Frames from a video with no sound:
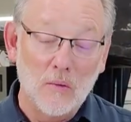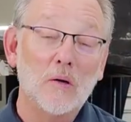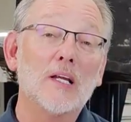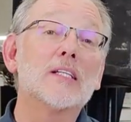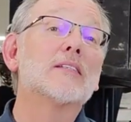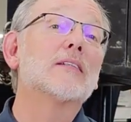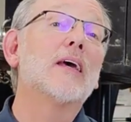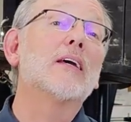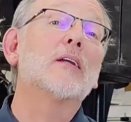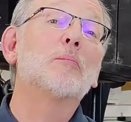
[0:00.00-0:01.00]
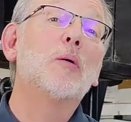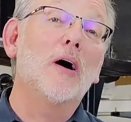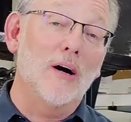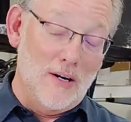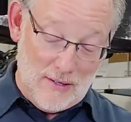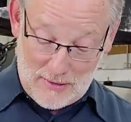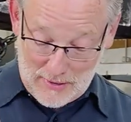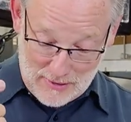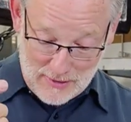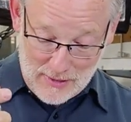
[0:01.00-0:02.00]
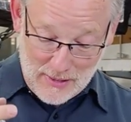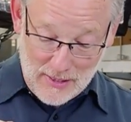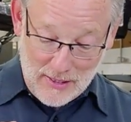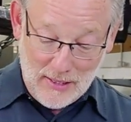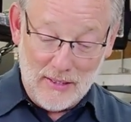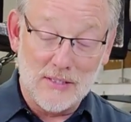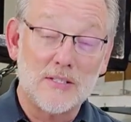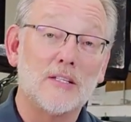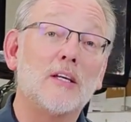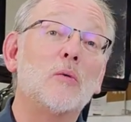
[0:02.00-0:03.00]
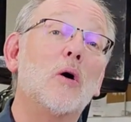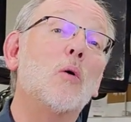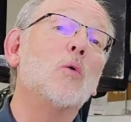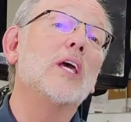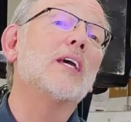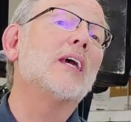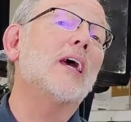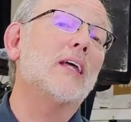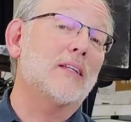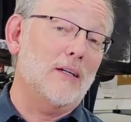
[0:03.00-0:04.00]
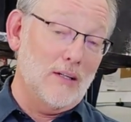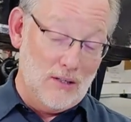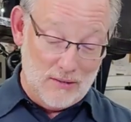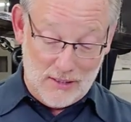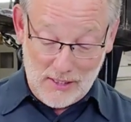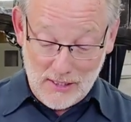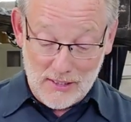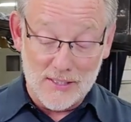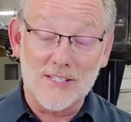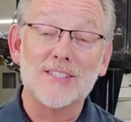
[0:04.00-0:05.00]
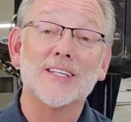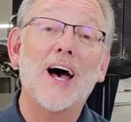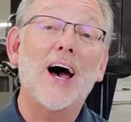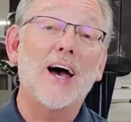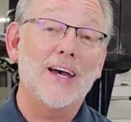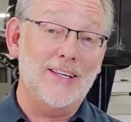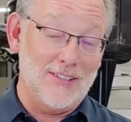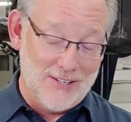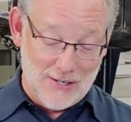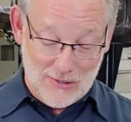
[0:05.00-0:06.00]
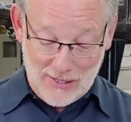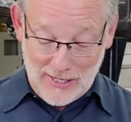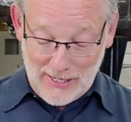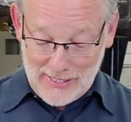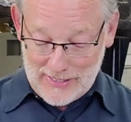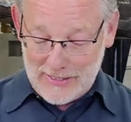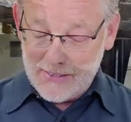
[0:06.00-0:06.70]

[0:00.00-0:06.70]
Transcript: Well, let's take it apart and see what we get on the inside, all right?